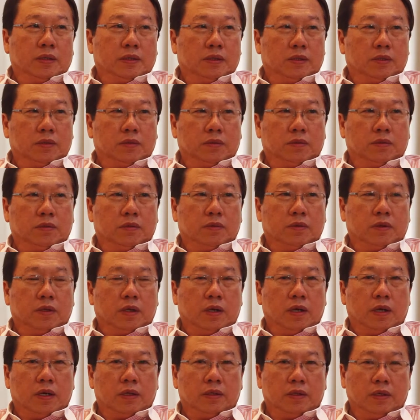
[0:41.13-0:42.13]
So
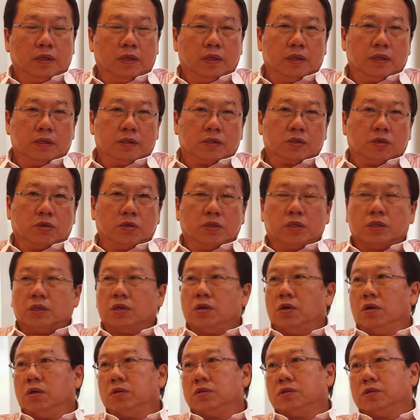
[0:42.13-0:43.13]
I think it's on the
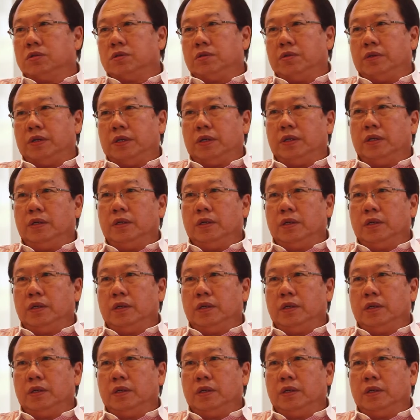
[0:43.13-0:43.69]
contrary.